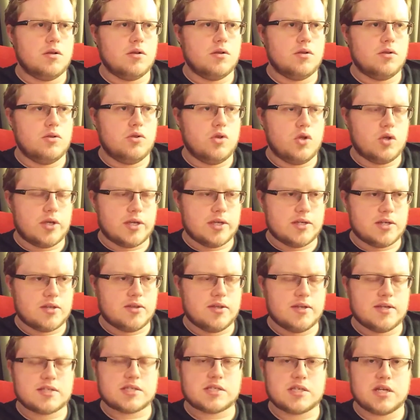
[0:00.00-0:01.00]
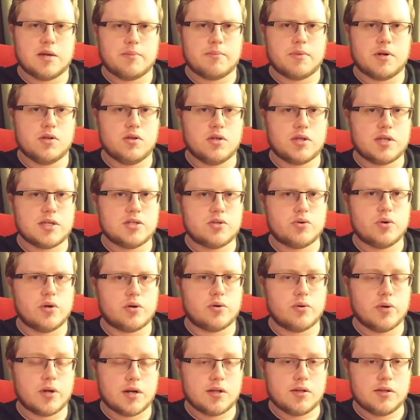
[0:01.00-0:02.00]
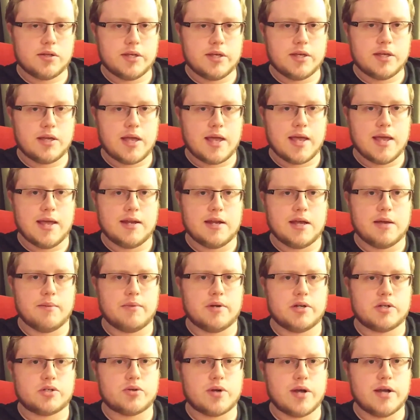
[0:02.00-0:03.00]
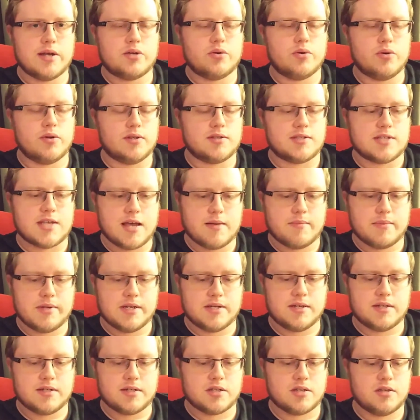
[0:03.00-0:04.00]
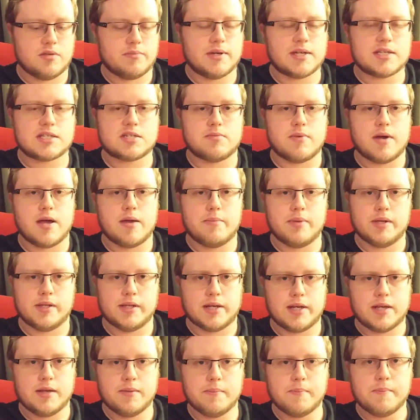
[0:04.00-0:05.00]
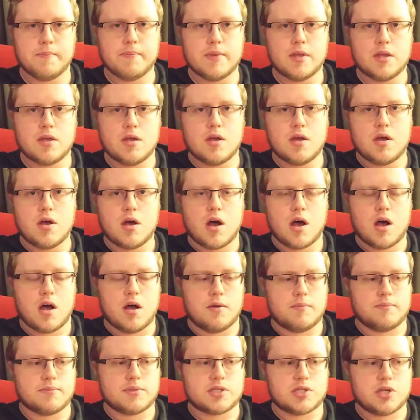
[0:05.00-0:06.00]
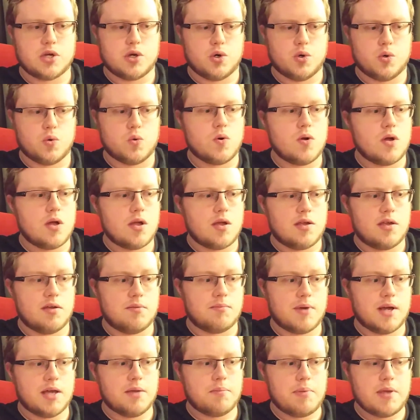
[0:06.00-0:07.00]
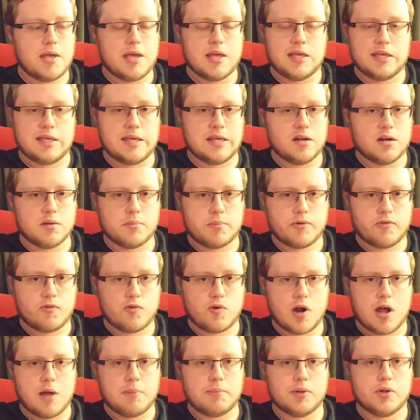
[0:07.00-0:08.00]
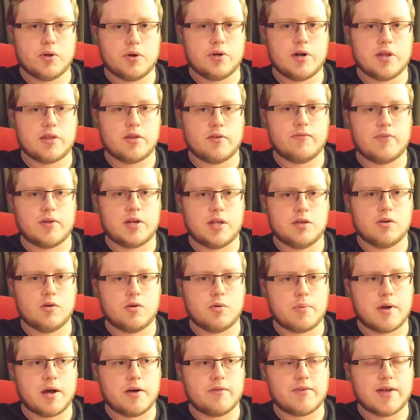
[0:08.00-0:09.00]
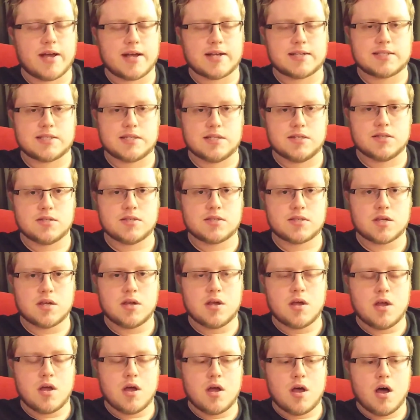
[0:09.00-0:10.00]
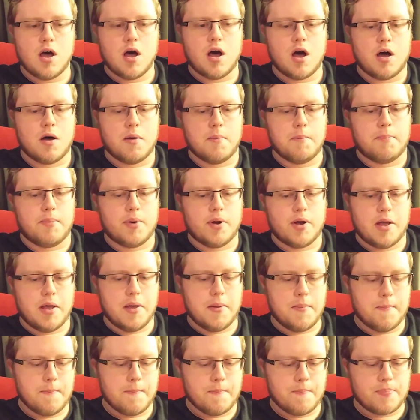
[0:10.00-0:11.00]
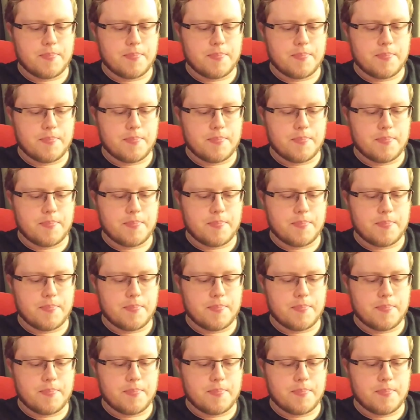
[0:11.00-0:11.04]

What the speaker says: look into this, and I'm going to look into it critically, and I'm going to try to examine it to the best of my ability. So it might be a year before I upload another video about vaccines, but